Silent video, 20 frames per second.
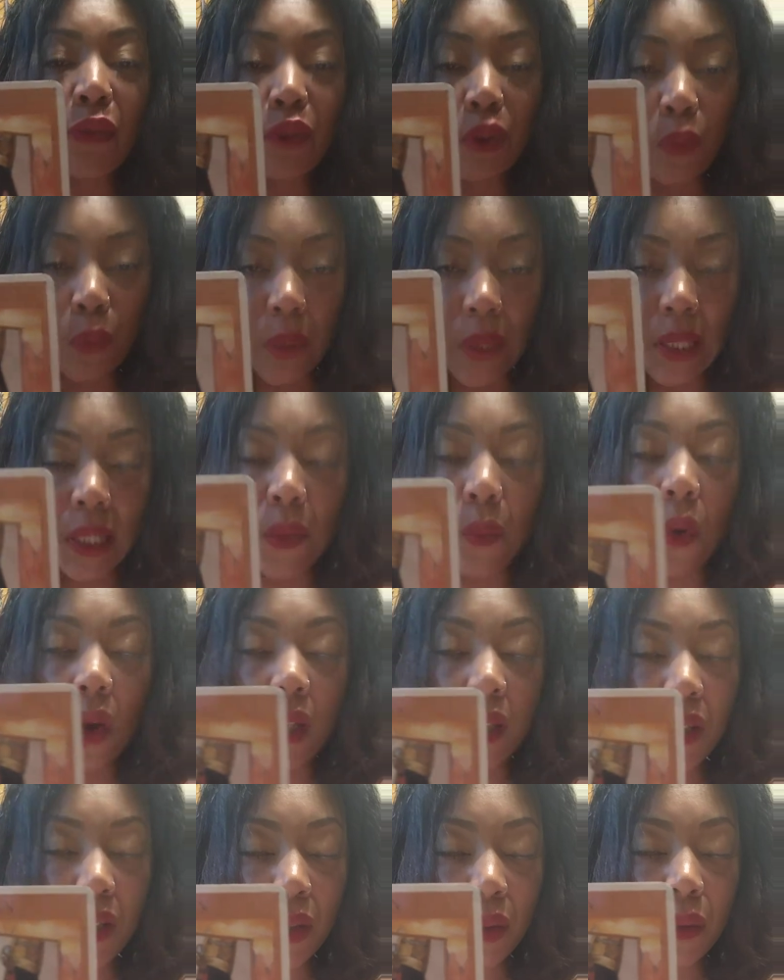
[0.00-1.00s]
you really
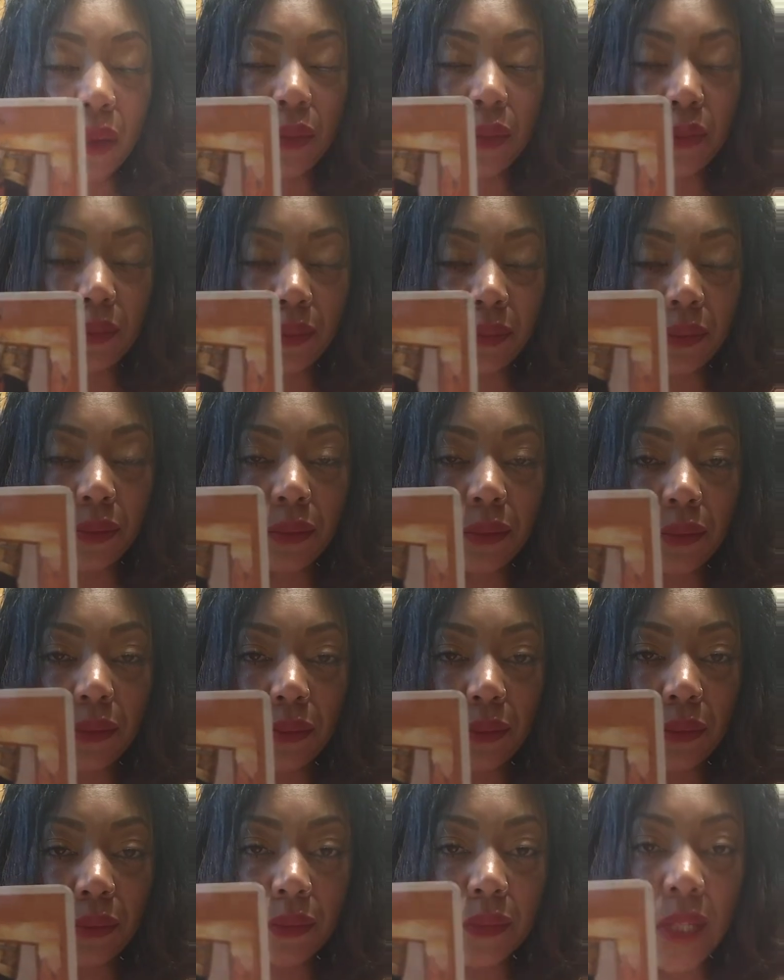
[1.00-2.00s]
want to.
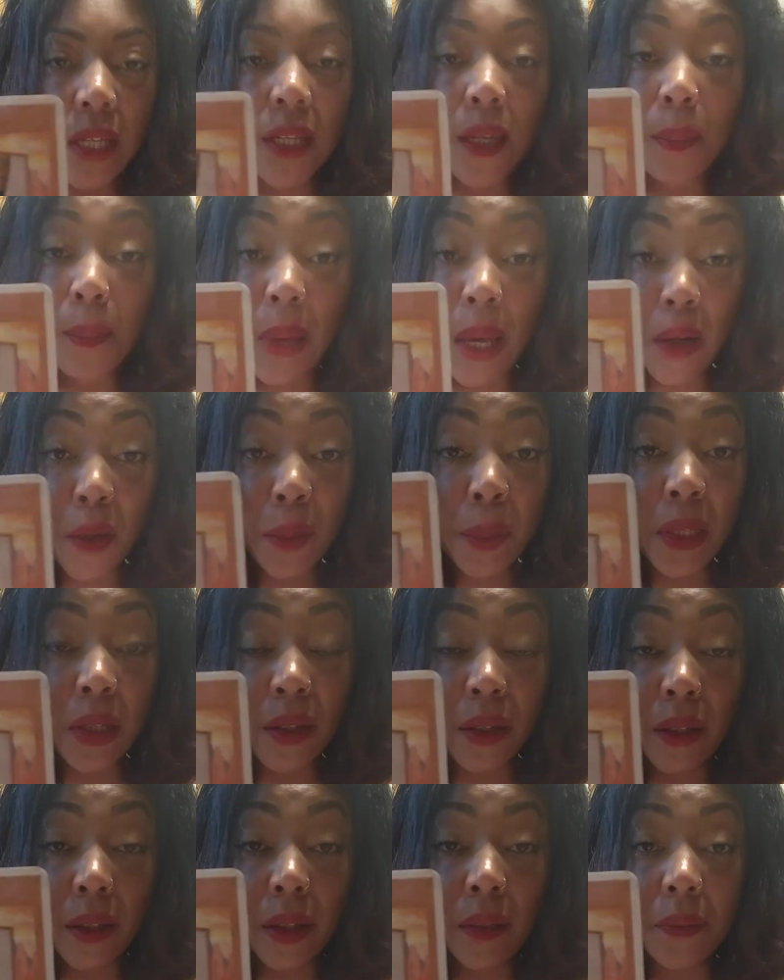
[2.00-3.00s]
And it better be
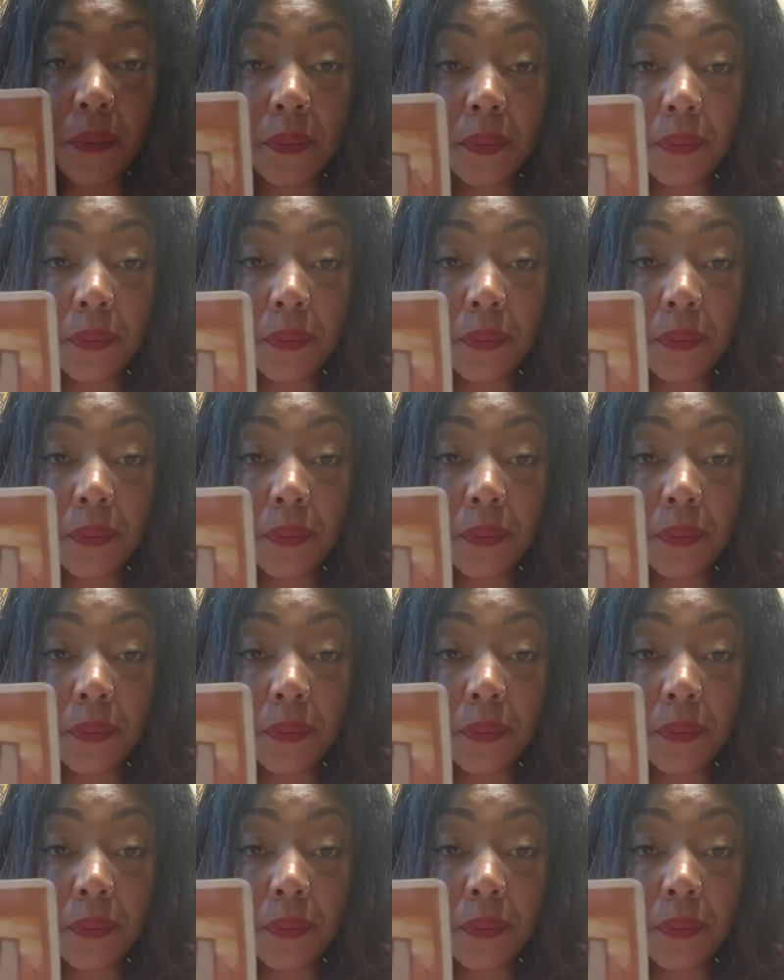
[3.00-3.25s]
good.